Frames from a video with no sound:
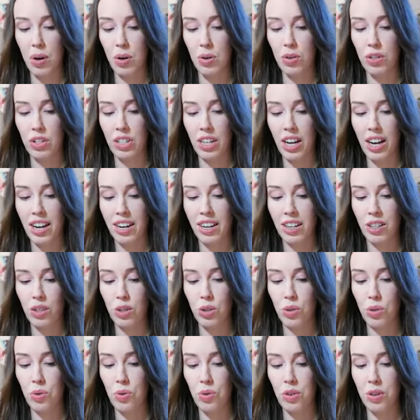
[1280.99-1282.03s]
Bojack
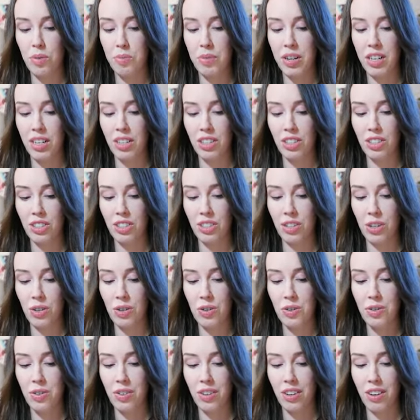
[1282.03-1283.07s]
Tournament
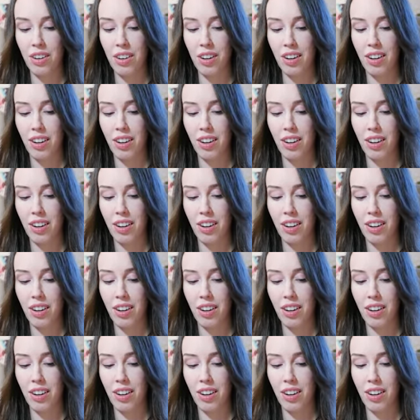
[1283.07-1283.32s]
Assault.